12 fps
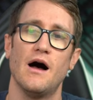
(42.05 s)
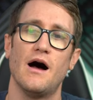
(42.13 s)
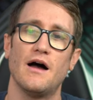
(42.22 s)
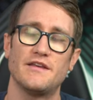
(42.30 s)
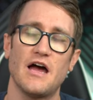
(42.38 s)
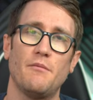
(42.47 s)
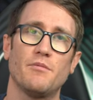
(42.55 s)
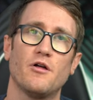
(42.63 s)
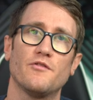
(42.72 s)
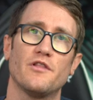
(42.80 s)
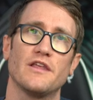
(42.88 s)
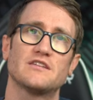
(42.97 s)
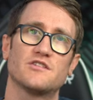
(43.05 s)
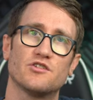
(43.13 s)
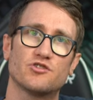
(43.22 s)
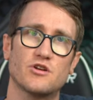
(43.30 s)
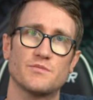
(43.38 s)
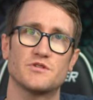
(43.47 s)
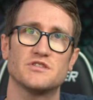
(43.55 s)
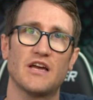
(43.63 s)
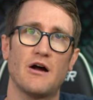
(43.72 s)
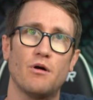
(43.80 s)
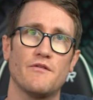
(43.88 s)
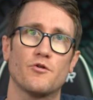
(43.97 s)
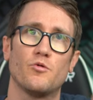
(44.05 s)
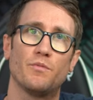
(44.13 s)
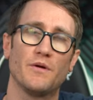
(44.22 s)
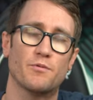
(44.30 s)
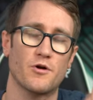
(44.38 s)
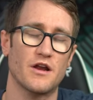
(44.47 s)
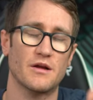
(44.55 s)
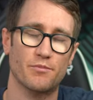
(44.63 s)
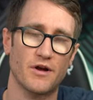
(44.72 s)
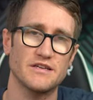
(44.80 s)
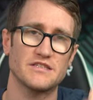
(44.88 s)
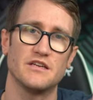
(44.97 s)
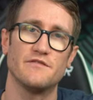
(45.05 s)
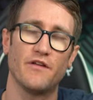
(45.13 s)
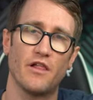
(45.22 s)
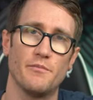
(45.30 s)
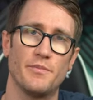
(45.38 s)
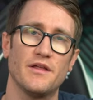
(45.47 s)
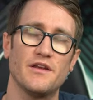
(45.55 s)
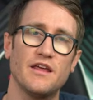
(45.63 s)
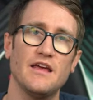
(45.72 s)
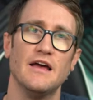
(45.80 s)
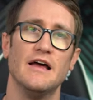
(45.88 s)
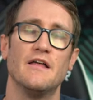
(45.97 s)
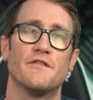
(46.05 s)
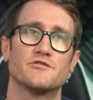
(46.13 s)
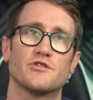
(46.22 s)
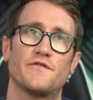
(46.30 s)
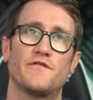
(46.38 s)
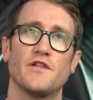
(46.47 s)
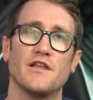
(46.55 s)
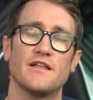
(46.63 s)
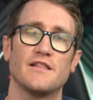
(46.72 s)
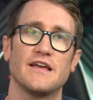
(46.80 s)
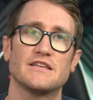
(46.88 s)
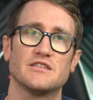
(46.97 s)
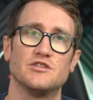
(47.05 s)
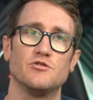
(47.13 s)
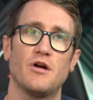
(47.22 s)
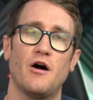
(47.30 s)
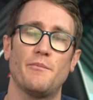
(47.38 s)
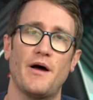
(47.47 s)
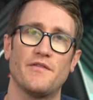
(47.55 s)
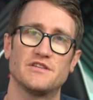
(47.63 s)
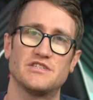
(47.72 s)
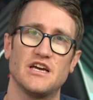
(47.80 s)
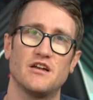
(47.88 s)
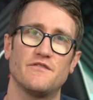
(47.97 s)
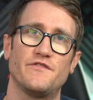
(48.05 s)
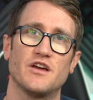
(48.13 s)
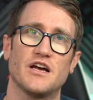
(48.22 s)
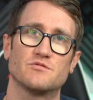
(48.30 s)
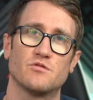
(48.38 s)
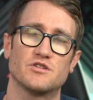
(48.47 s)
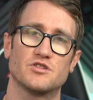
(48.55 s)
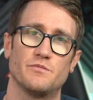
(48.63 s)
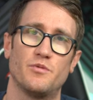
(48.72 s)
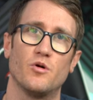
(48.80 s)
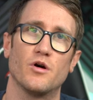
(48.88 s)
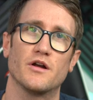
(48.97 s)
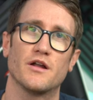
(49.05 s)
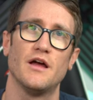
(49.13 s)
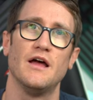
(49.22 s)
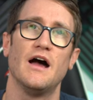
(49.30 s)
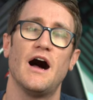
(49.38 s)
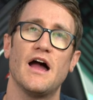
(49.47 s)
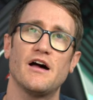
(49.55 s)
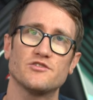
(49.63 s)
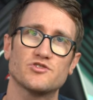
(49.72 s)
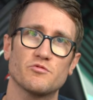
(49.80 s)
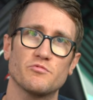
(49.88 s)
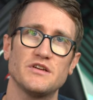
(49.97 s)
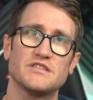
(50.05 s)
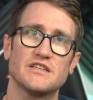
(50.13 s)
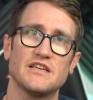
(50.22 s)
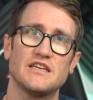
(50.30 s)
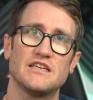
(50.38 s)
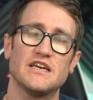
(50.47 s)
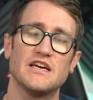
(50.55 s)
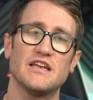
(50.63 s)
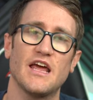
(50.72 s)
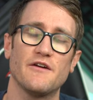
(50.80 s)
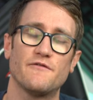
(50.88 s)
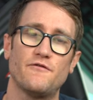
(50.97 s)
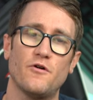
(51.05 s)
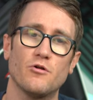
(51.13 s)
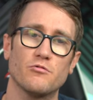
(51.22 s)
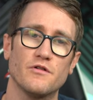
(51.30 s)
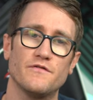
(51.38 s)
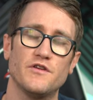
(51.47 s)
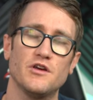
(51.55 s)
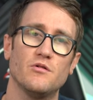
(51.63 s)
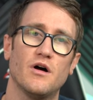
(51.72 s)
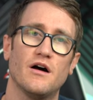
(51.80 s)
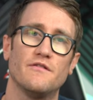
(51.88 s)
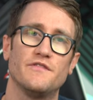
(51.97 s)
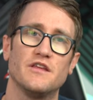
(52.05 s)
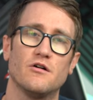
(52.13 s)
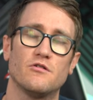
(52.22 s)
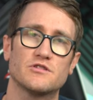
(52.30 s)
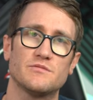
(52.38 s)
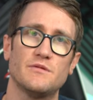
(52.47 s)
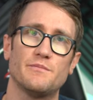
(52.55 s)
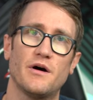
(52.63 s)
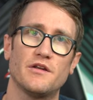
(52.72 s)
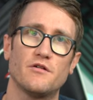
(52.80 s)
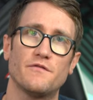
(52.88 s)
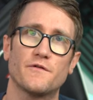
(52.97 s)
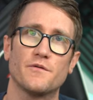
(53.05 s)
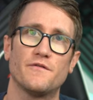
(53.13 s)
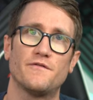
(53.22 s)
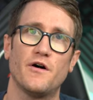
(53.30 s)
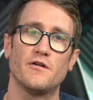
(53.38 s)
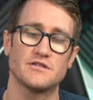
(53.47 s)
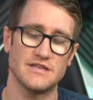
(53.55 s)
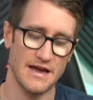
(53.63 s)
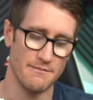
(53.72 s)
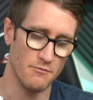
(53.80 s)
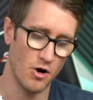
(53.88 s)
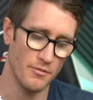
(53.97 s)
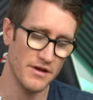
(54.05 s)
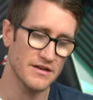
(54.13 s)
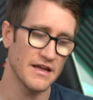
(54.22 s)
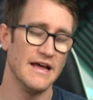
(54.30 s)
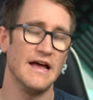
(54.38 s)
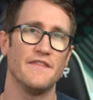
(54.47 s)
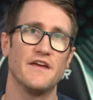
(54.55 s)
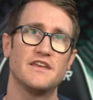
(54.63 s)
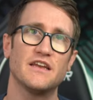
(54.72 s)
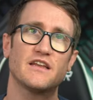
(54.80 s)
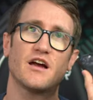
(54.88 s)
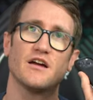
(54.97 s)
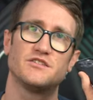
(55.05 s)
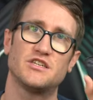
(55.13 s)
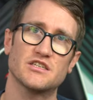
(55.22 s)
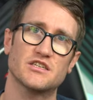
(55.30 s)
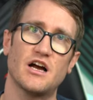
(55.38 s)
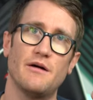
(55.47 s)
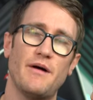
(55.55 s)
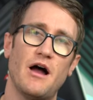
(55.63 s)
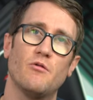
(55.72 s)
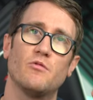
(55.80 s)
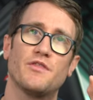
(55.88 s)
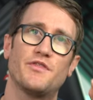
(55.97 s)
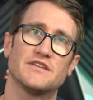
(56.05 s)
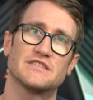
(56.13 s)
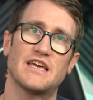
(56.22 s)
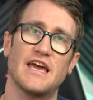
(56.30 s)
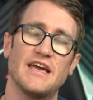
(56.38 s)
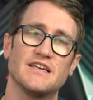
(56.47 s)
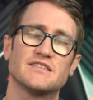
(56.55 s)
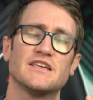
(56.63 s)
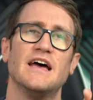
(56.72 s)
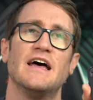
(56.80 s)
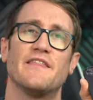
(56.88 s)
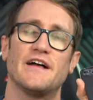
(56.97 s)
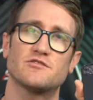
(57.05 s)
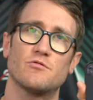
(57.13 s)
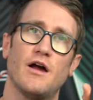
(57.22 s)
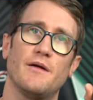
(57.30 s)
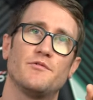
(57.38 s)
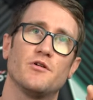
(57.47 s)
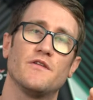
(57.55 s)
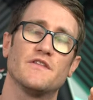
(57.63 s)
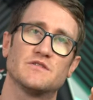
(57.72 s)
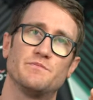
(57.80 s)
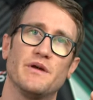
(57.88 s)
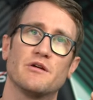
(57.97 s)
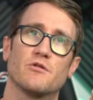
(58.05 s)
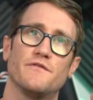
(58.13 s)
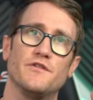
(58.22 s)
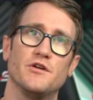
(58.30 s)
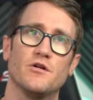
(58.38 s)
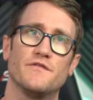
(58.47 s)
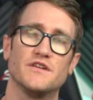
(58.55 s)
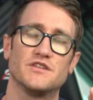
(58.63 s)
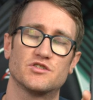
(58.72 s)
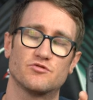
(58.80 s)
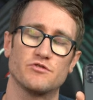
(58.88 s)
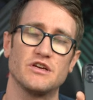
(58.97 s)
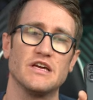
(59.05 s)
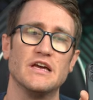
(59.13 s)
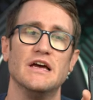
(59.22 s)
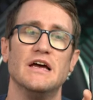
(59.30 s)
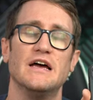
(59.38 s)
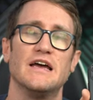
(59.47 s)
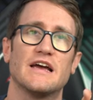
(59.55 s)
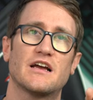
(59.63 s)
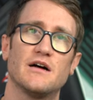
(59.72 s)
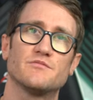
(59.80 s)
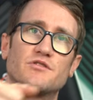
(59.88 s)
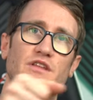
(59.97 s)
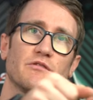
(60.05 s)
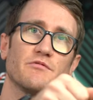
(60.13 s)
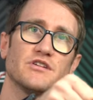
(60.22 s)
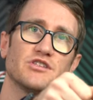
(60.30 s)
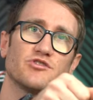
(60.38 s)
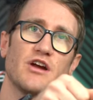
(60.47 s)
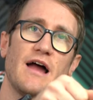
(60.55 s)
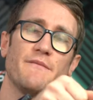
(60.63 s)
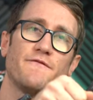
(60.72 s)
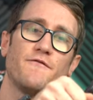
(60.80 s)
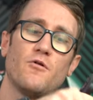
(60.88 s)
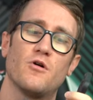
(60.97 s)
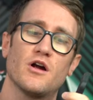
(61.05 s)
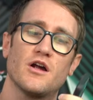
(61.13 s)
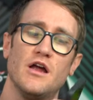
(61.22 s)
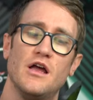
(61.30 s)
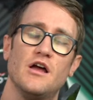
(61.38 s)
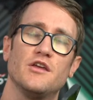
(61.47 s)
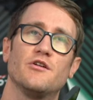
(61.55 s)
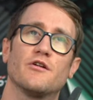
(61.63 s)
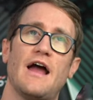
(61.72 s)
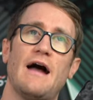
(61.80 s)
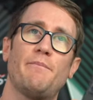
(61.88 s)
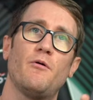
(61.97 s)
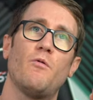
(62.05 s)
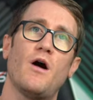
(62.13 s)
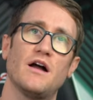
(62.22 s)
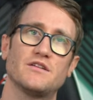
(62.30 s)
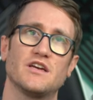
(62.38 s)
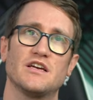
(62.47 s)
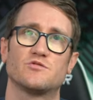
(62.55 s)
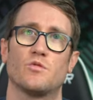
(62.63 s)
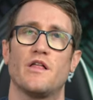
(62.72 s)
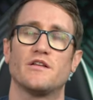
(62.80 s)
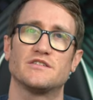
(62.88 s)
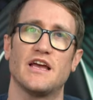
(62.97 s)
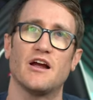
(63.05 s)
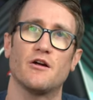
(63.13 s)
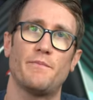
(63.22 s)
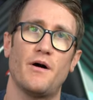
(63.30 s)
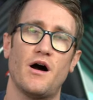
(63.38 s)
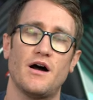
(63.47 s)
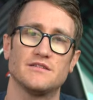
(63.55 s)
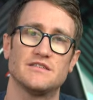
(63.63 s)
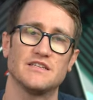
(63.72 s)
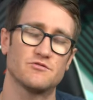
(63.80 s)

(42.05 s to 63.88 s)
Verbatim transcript: Uh, down below in the links in the descriptions, however, will be product pricing and availability. Those are affiliate links and do help out the channel if you guys want to support. I also recently did a full review of the Ultimate Bundle from the folks at Moment. They did just come out with this case. That's why I'm doing this big review of these three. It comes with a wrist strap for your Apple Watch as well as AirPods.